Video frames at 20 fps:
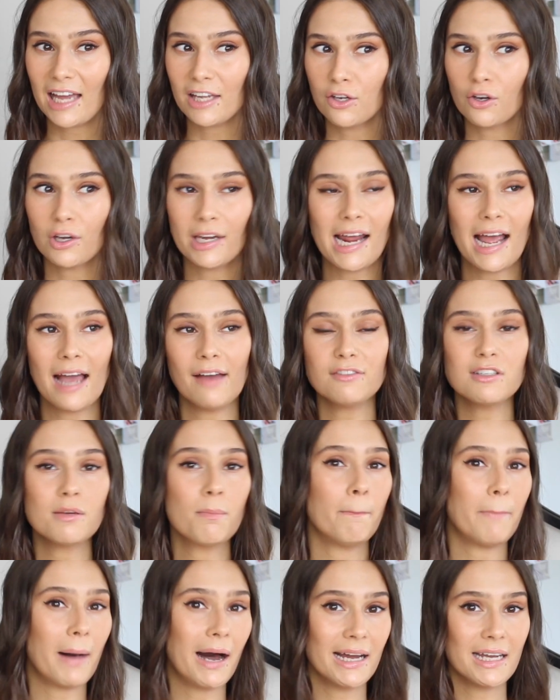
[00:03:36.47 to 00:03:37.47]
You're going to have
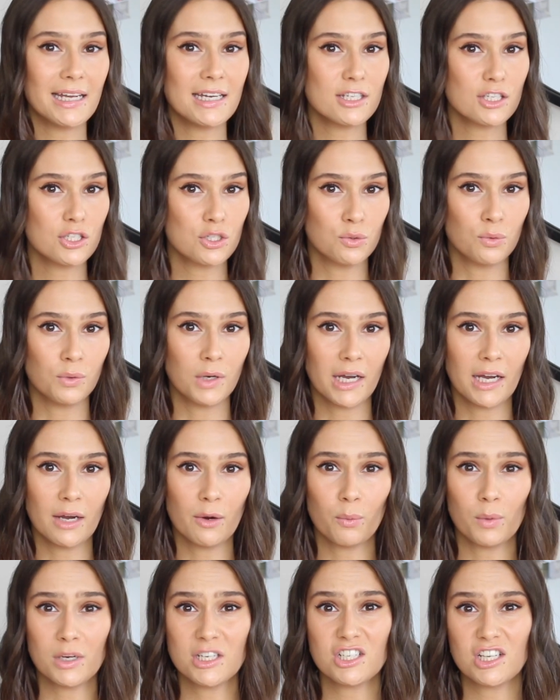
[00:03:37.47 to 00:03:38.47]
to buy it sooner,
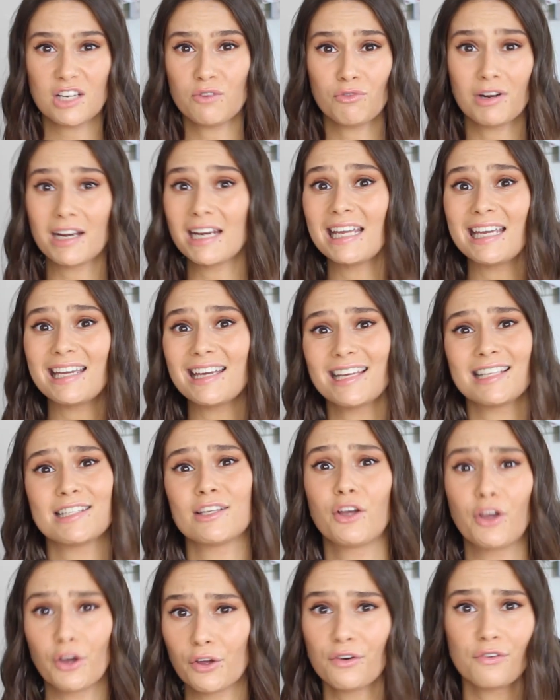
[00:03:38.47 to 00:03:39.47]
which it really
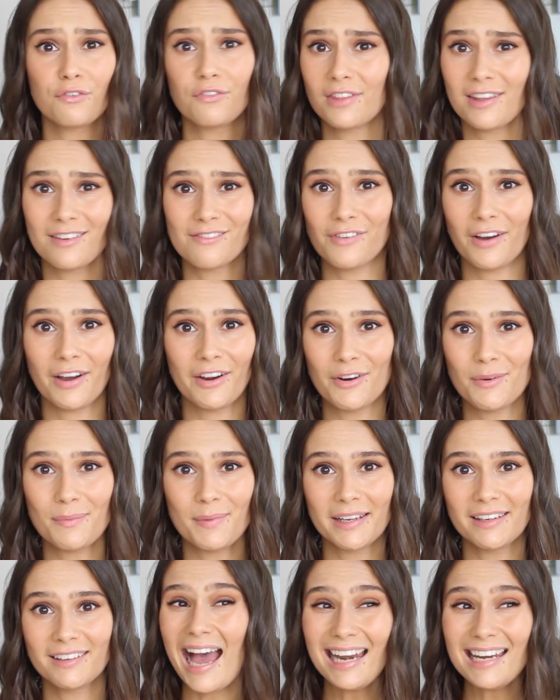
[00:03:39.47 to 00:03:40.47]
isn't good for the
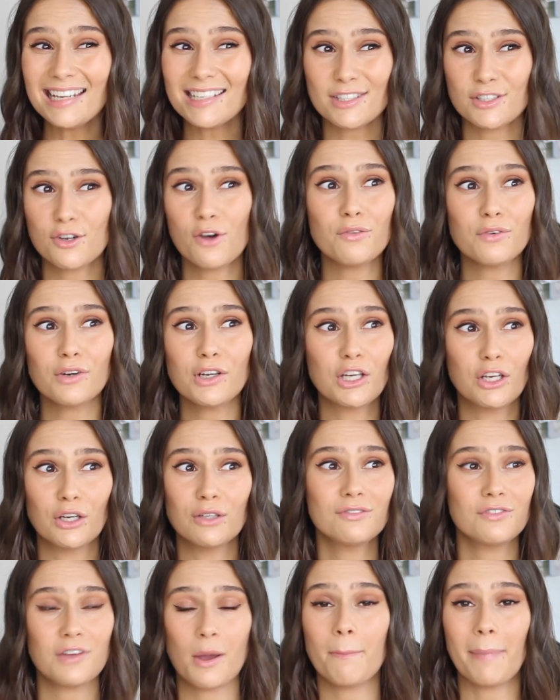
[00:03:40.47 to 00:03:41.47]
environment. And it's not very
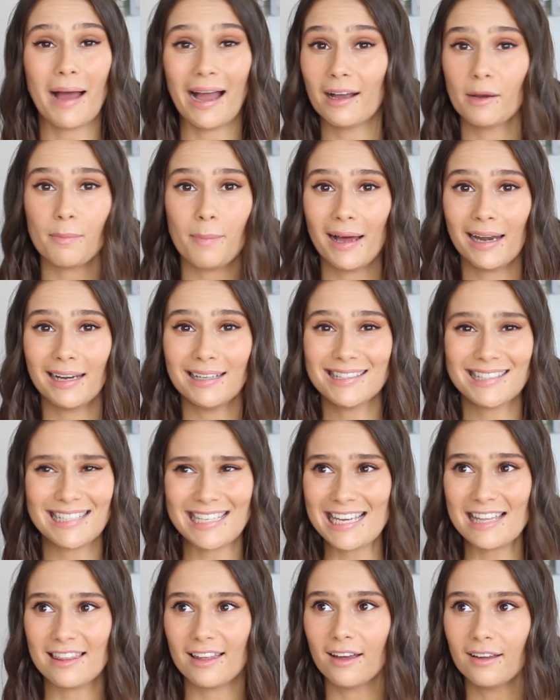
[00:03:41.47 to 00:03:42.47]
good for your bank balance
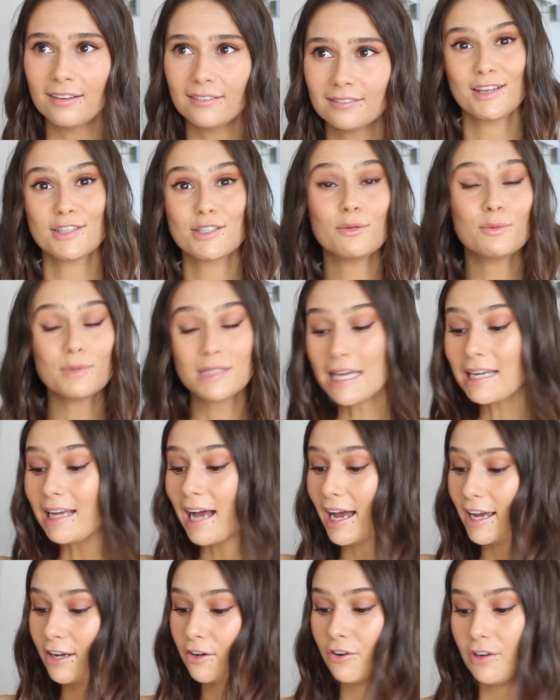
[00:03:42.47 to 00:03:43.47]
either. So take
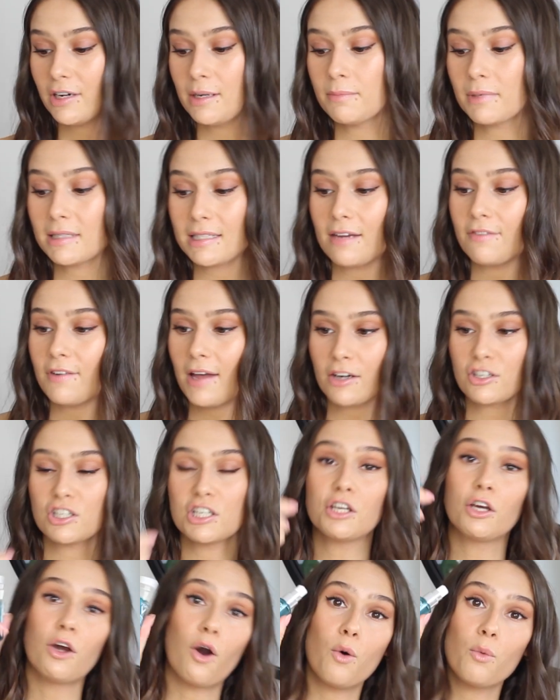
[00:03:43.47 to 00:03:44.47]
eye cream, because I've
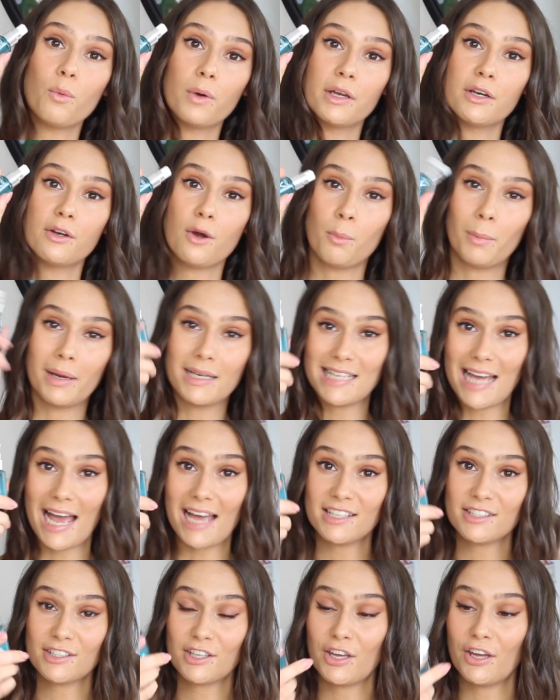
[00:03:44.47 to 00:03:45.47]
actually got one on my
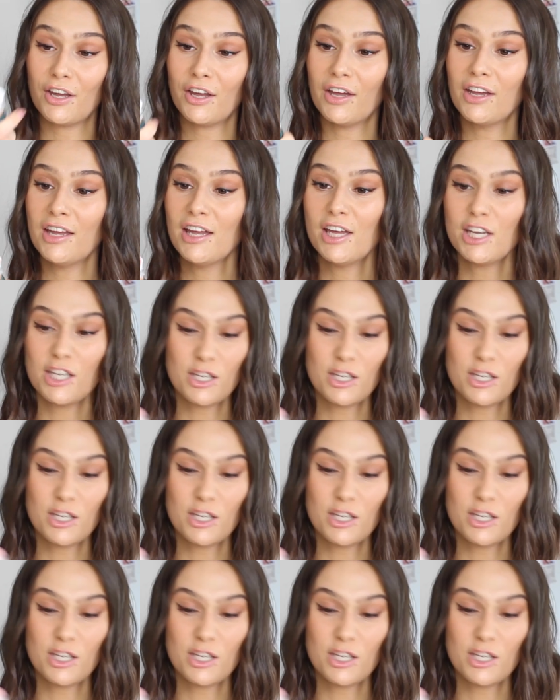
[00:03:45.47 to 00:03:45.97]
desk here.